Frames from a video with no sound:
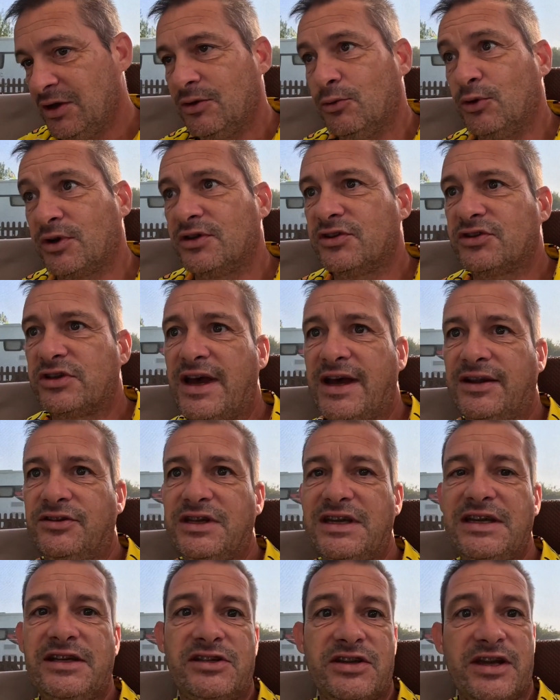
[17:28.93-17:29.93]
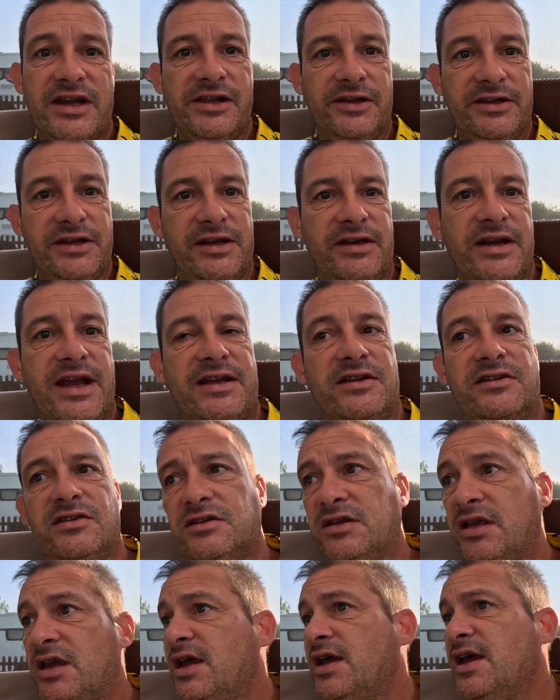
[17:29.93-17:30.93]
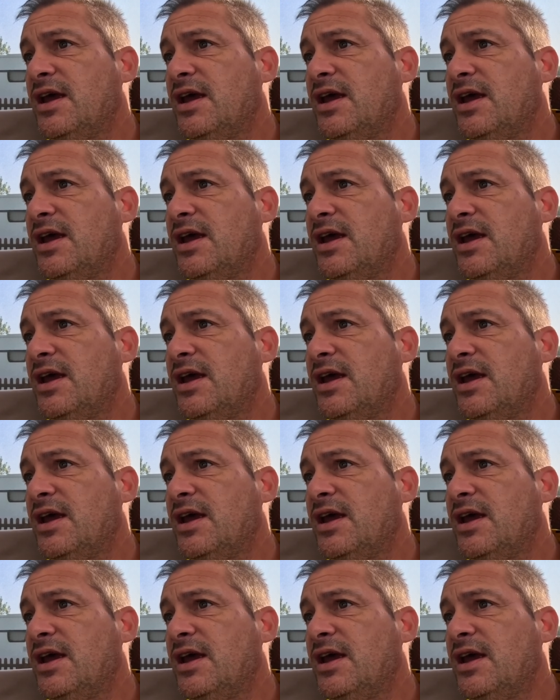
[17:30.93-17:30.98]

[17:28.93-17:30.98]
we can start detailing it next